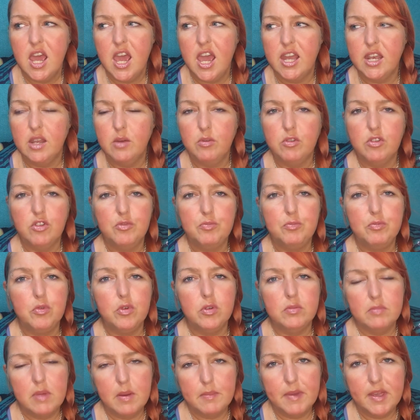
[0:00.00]
and it would have
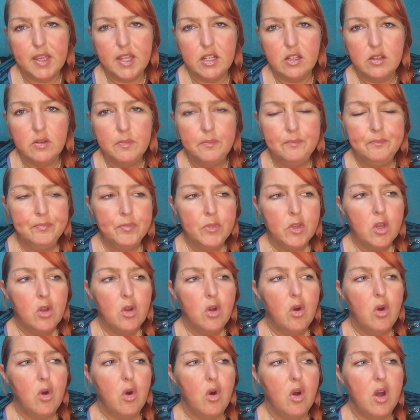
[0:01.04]
blown my mind.
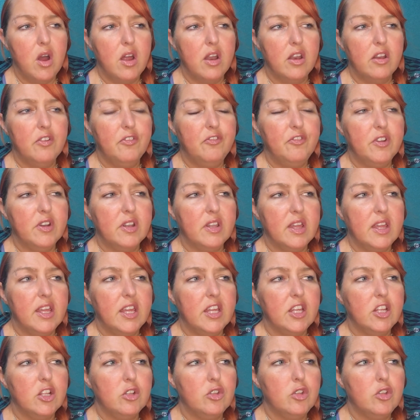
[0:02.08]
Or for like